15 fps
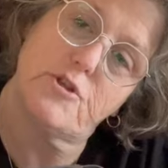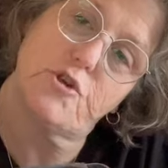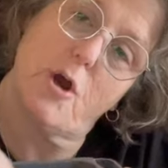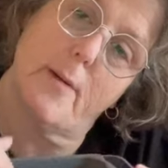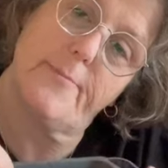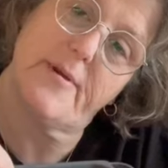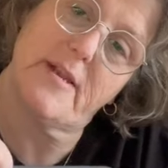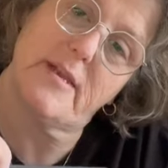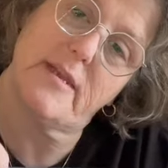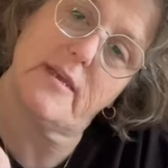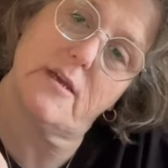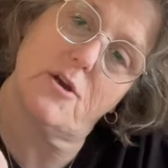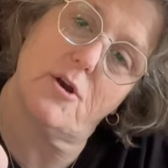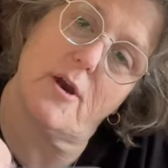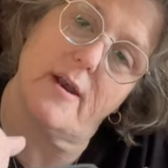drop in
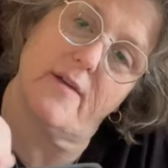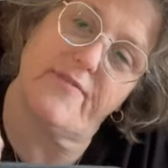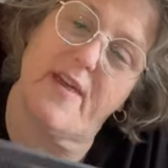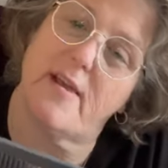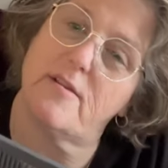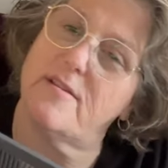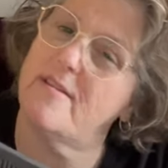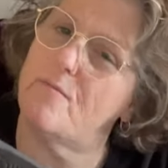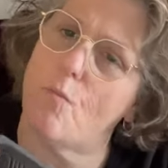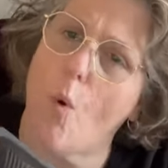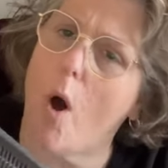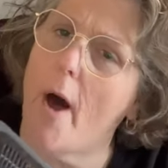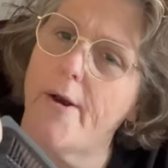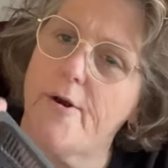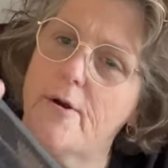here, and if they
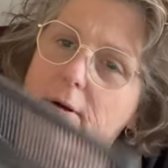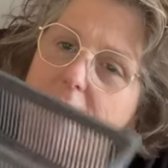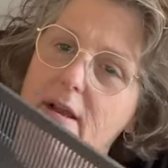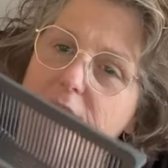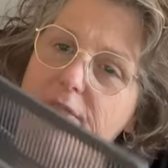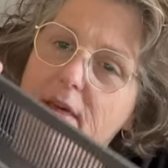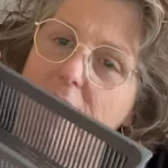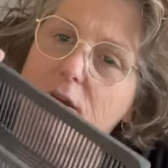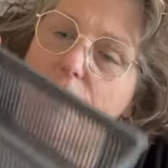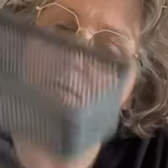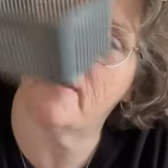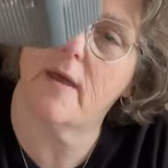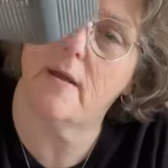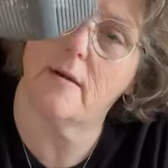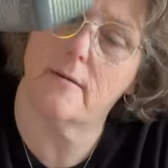water or anything, you
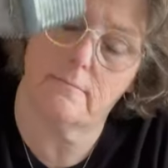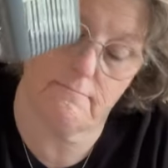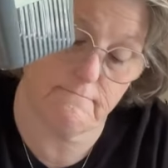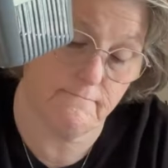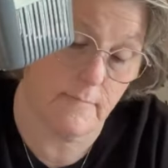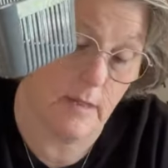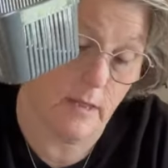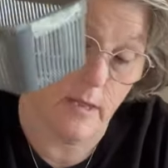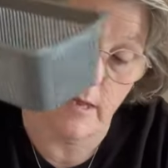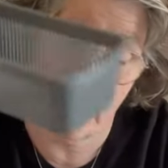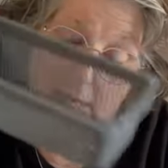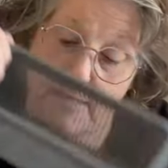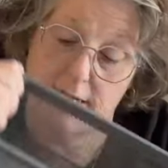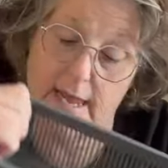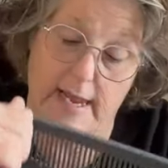can
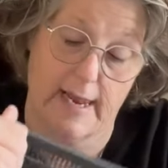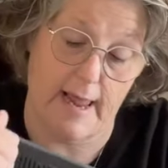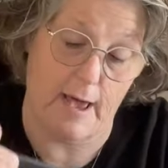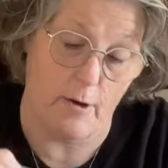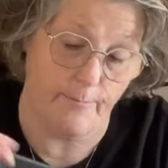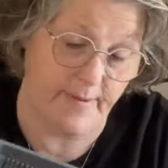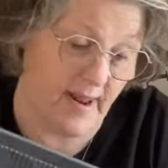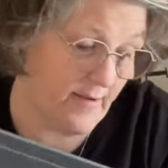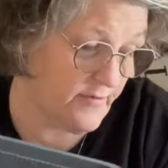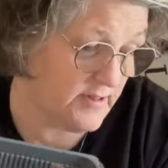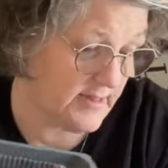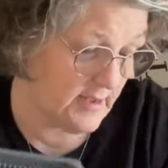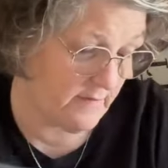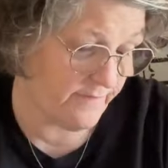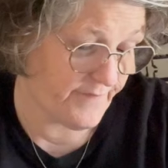take it out. But
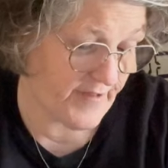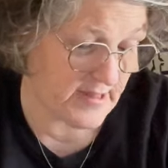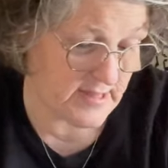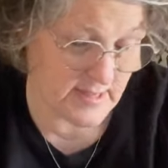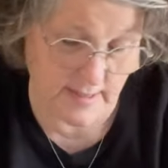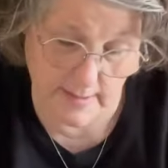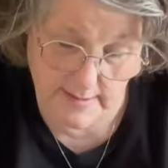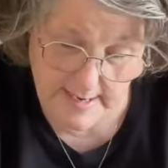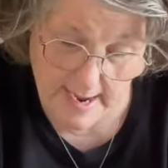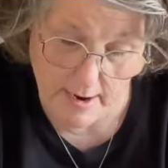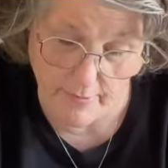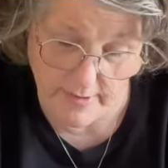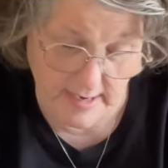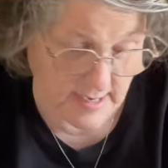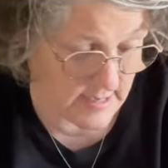everything fits
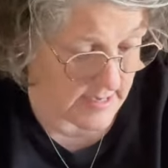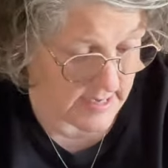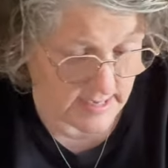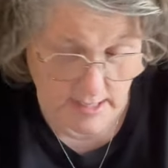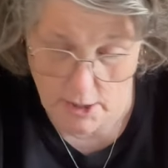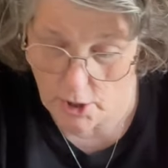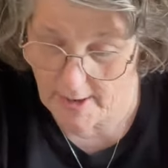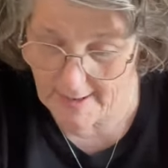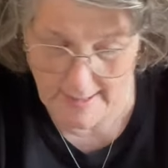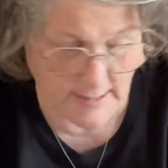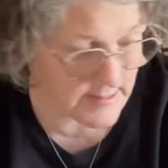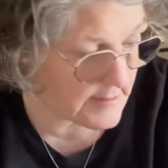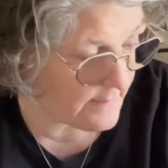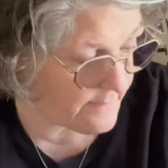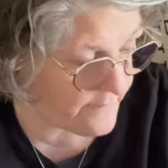down in here
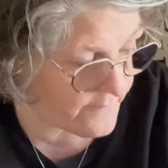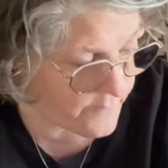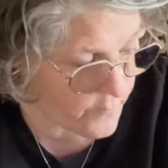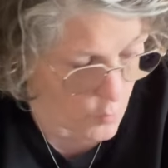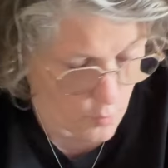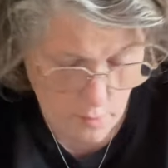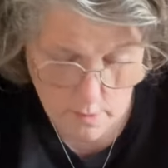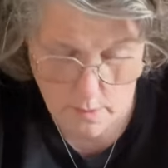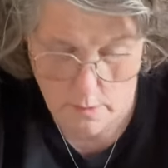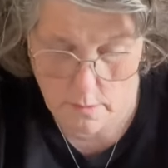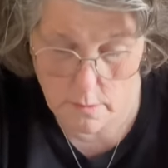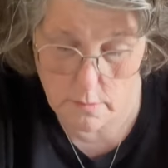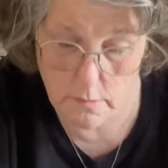except for